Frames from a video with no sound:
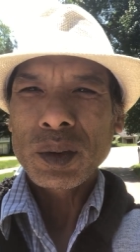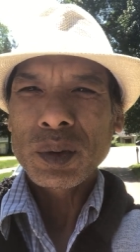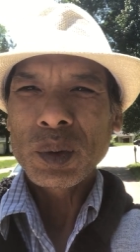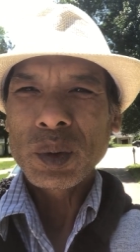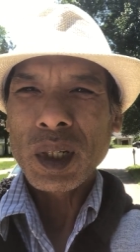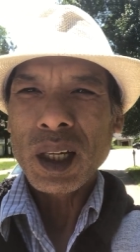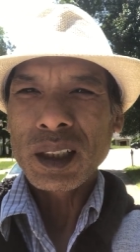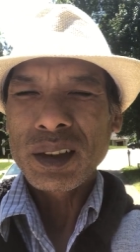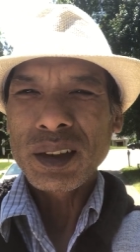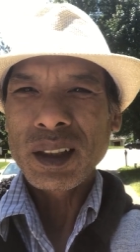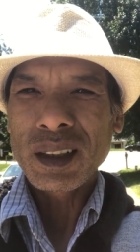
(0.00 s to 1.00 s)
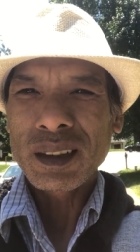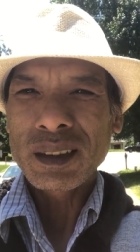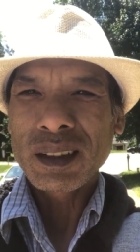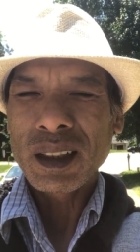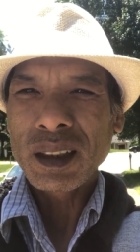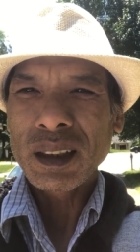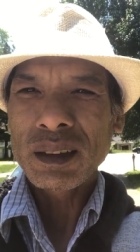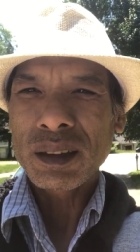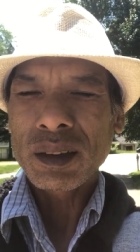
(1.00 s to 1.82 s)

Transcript: should I share today?